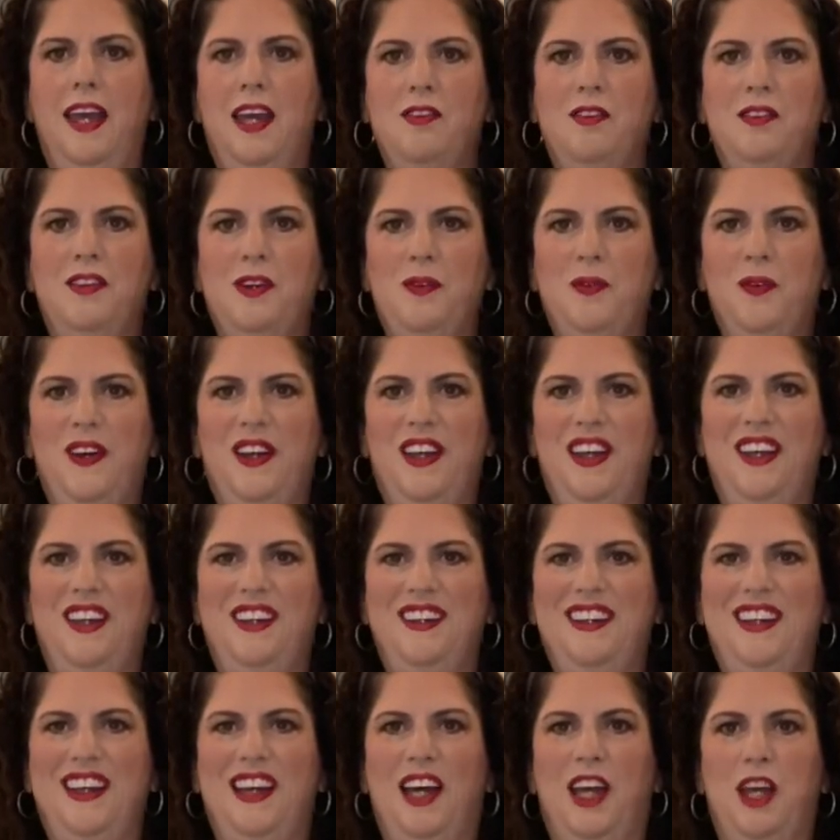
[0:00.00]

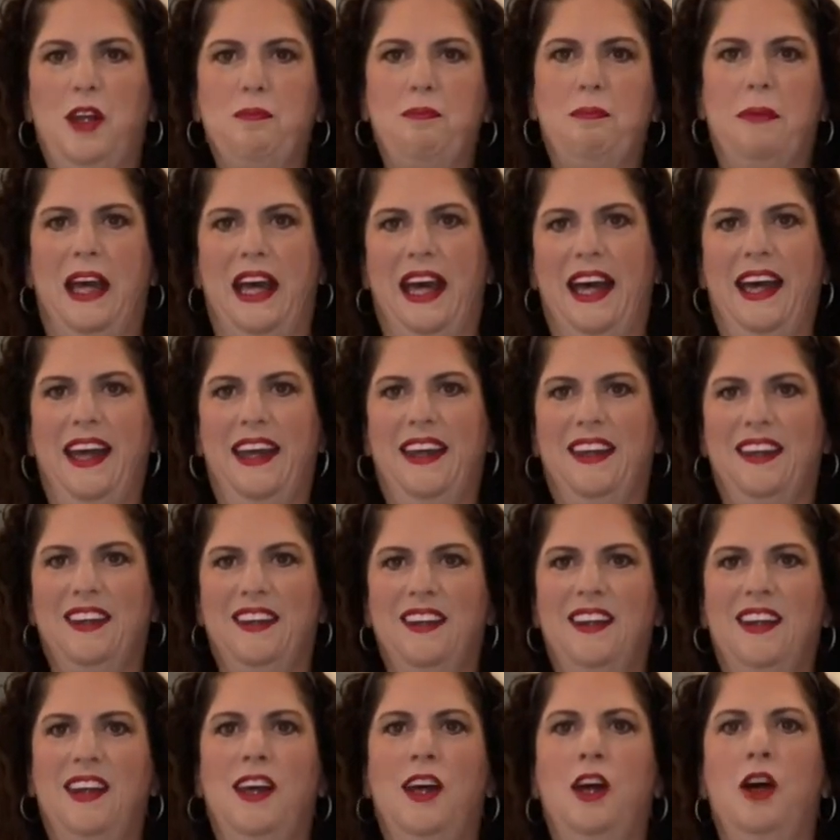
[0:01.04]
everyone, I'm back.
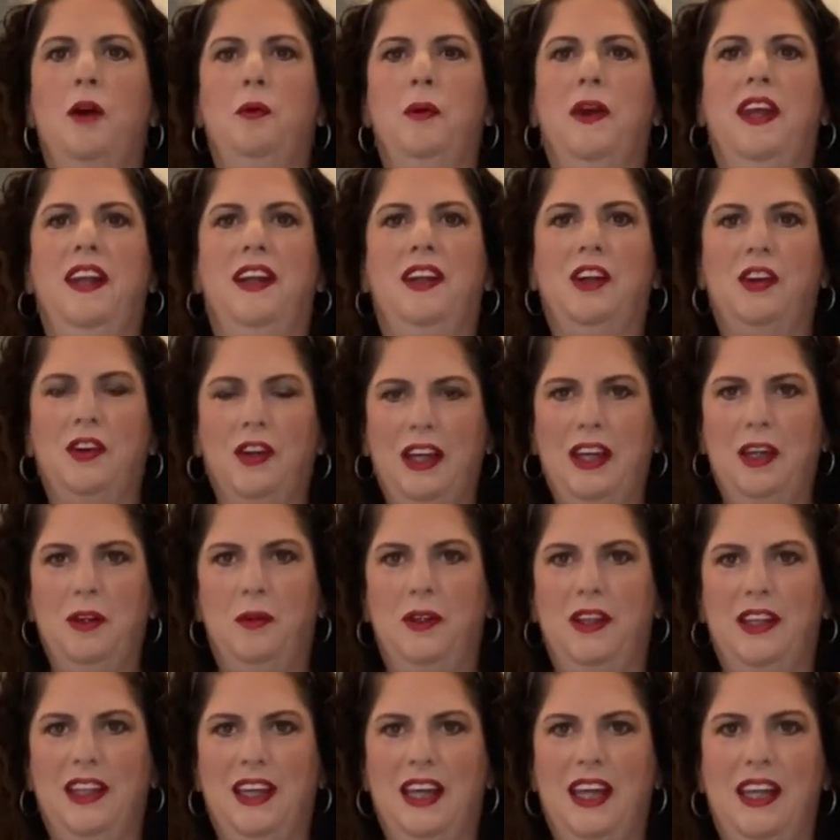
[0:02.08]
We had a great
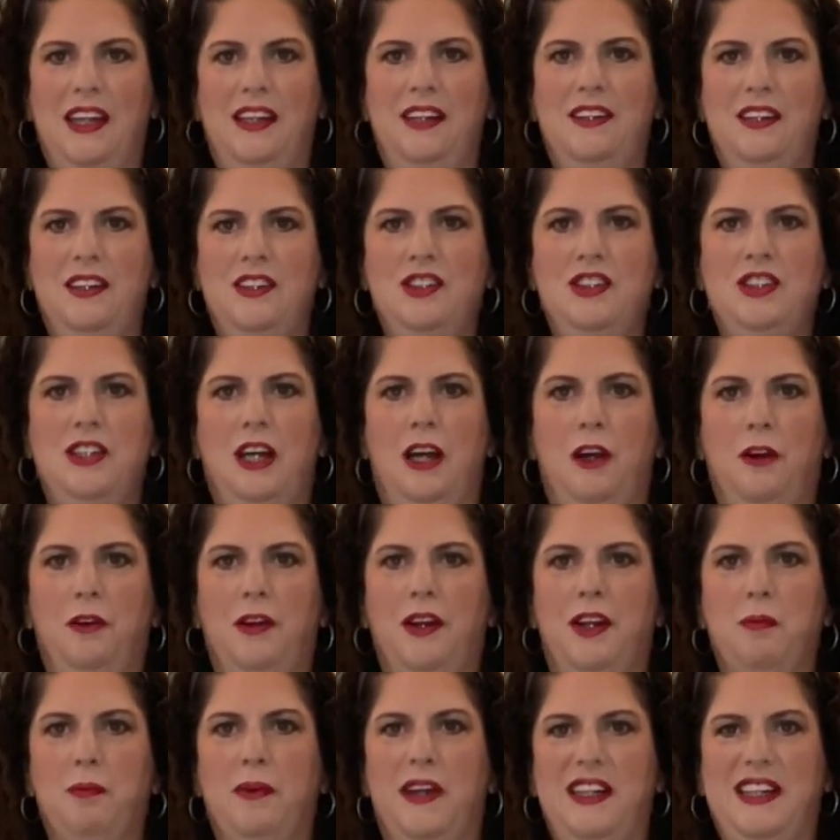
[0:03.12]
weekend
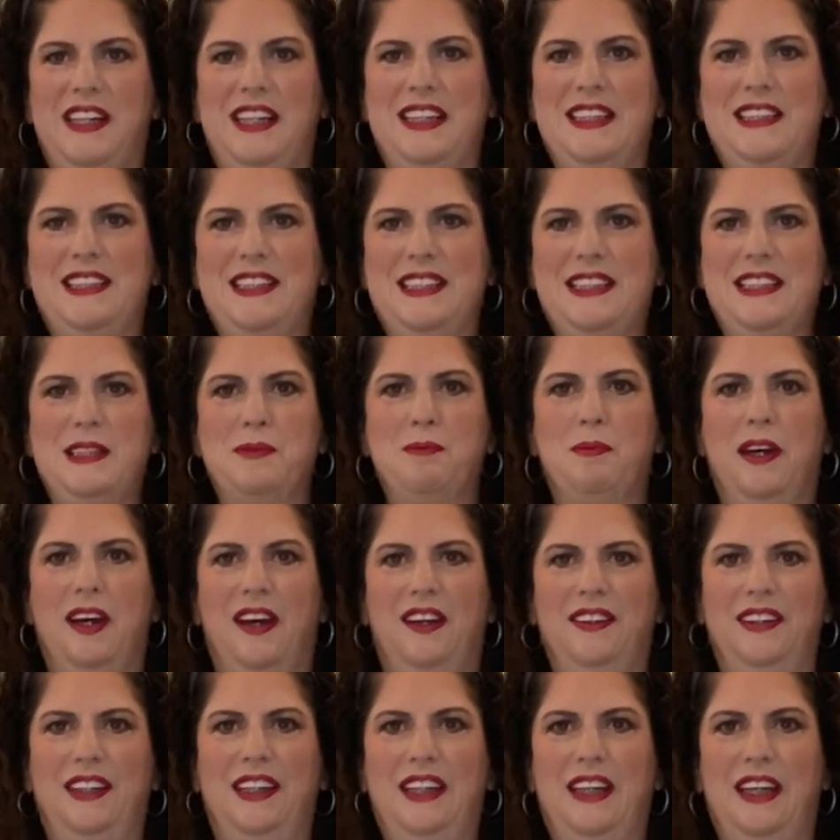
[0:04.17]
showering my nieces
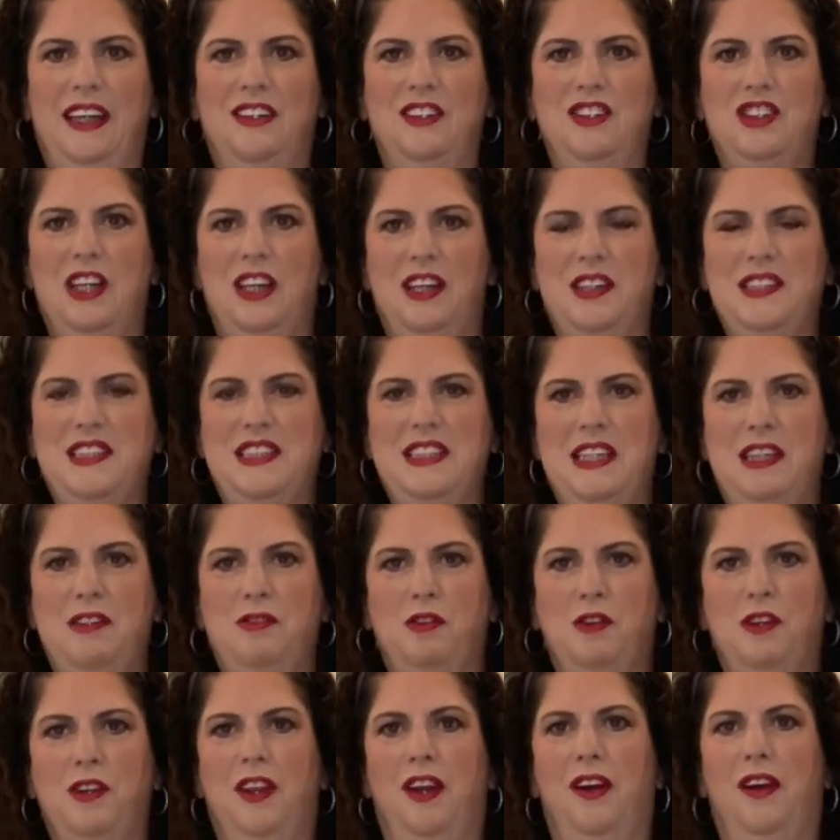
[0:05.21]
Molly and Chelsea
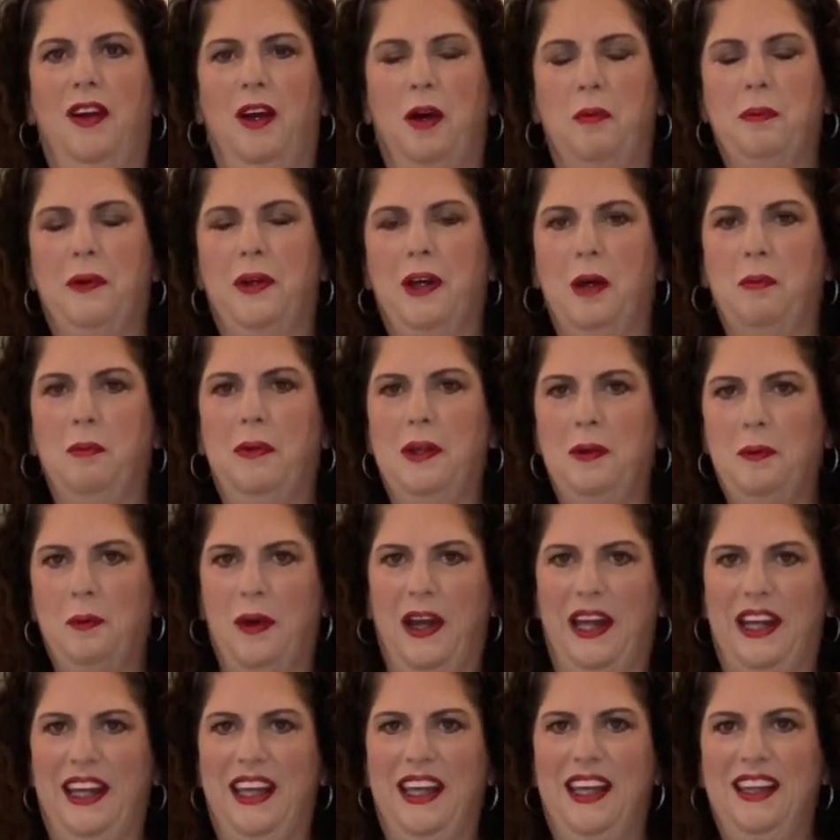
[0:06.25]
for their upcoming
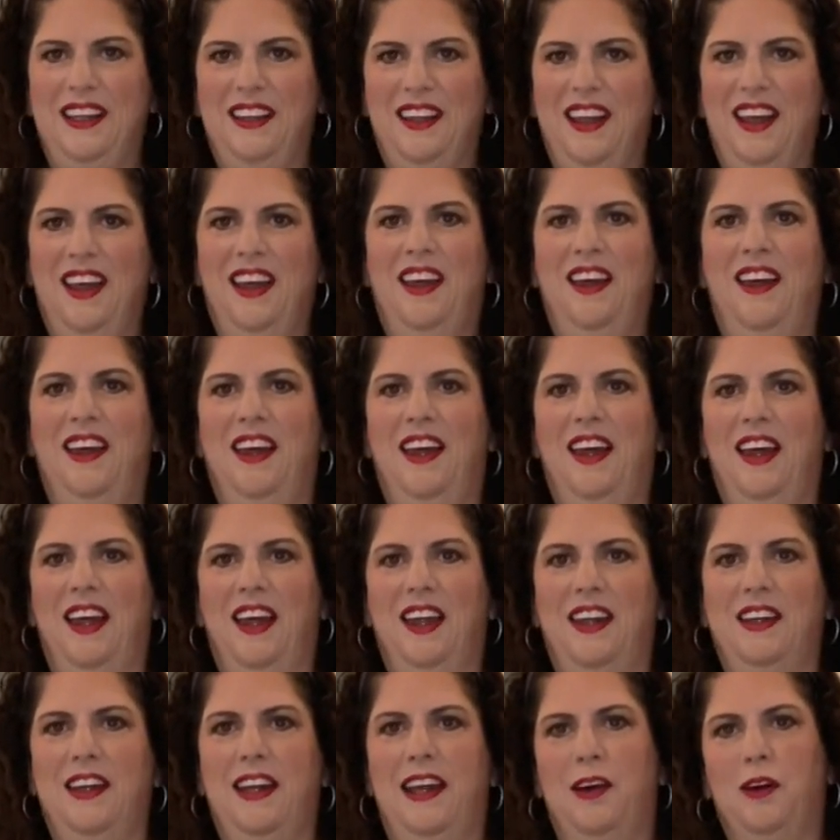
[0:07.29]
wedding,
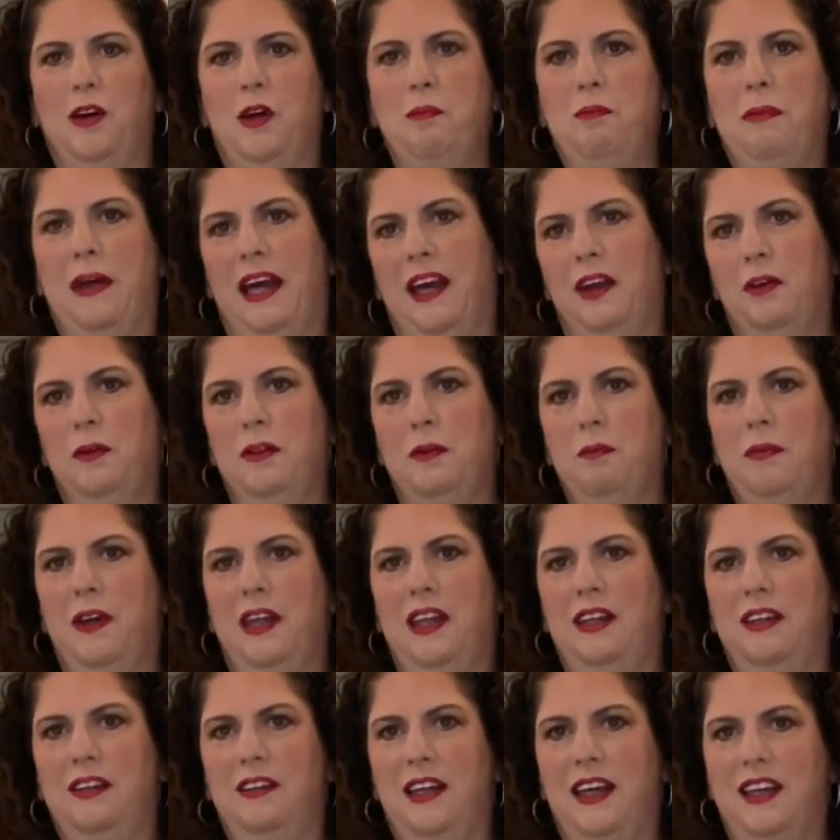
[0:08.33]
and now I'm back with
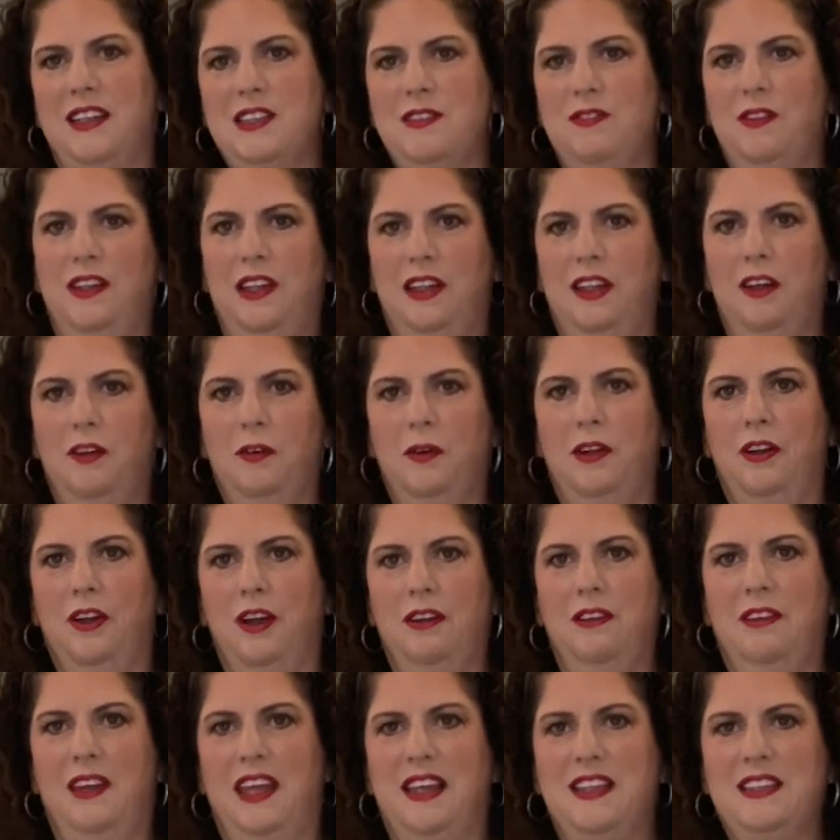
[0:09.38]
my next video in our
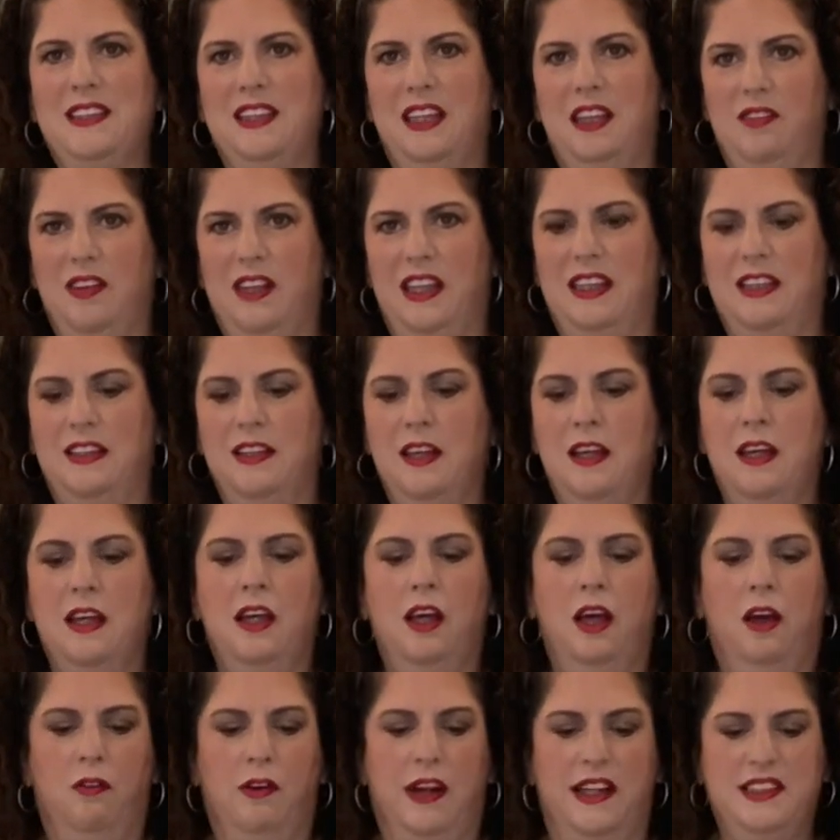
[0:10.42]
Thanksgiving
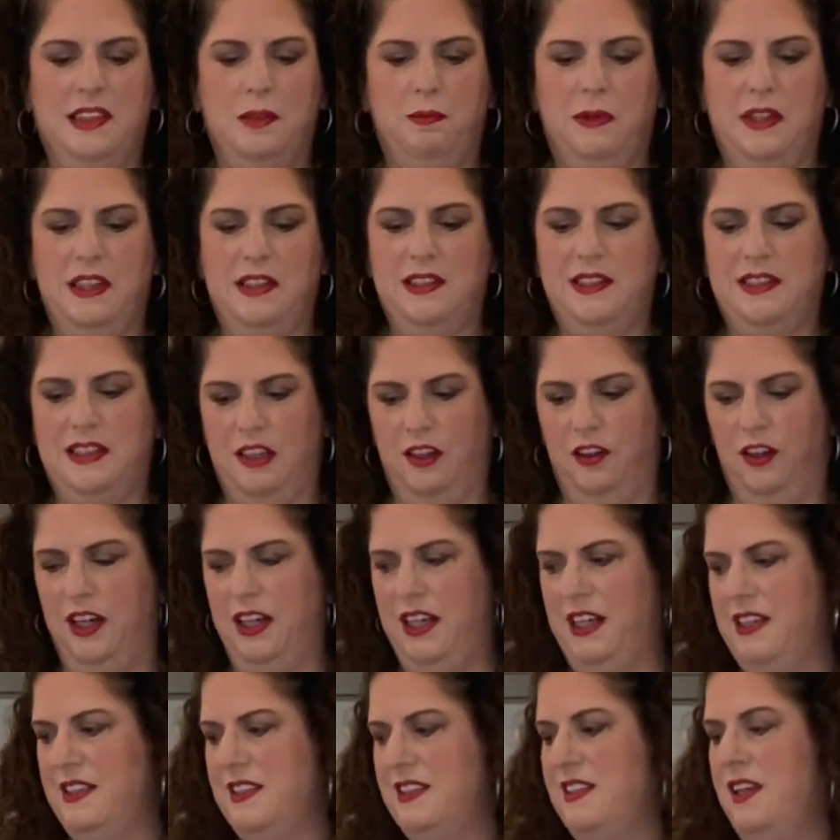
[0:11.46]
recipe series,